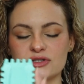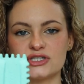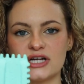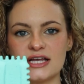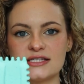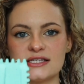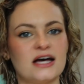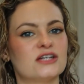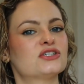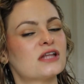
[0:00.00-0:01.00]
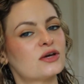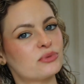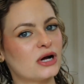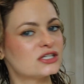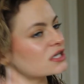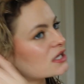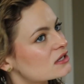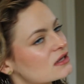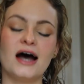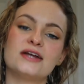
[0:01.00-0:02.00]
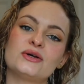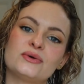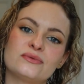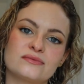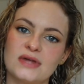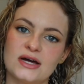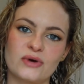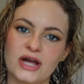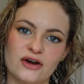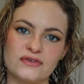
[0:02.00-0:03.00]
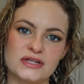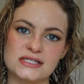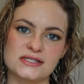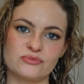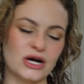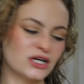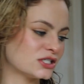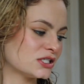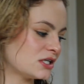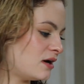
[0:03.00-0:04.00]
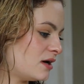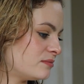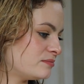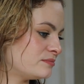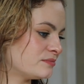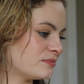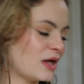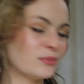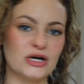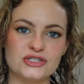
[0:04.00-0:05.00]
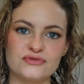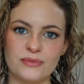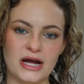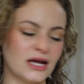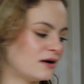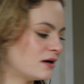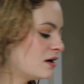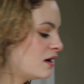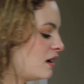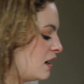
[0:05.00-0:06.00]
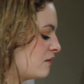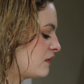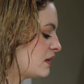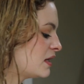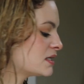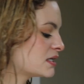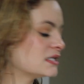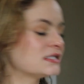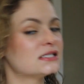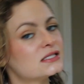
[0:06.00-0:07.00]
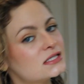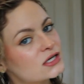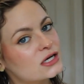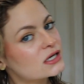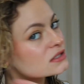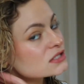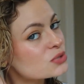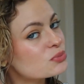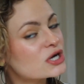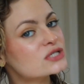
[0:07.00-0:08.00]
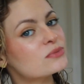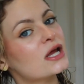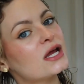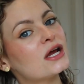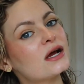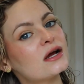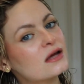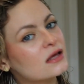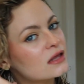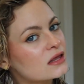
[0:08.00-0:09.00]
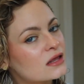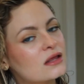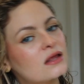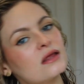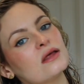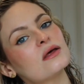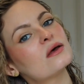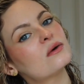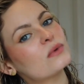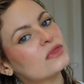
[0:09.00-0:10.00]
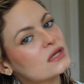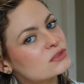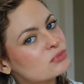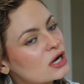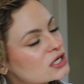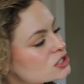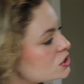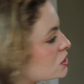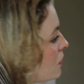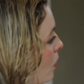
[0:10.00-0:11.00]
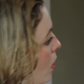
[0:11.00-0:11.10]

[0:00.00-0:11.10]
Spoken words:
strands as you're like brushing it. I don't care for this brush that much for my hair. I feel like it's easier to brush my hair with this brush.